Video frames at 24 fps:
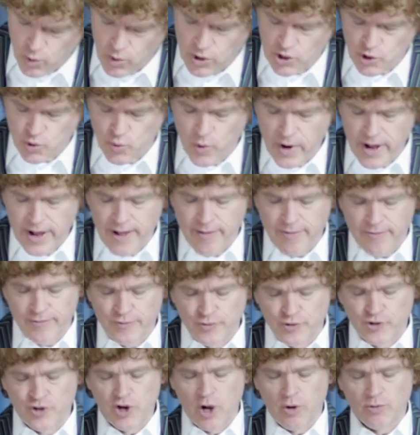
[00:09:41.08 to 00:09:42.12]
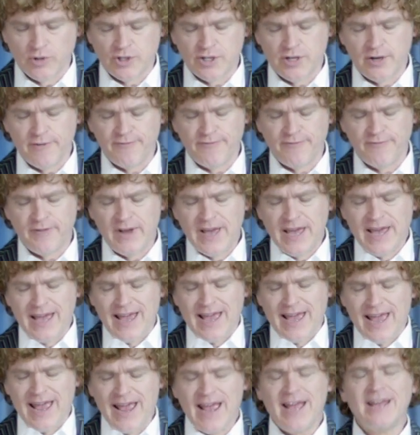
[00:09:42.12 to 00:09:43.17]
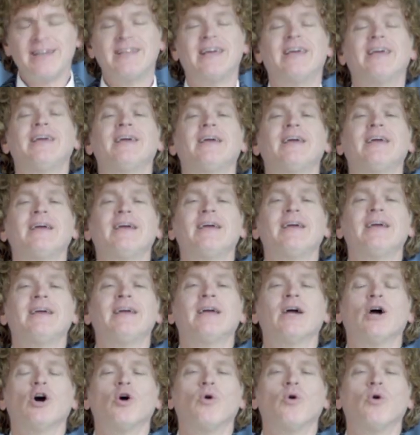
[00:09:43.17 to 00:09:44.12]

was with Joseph and he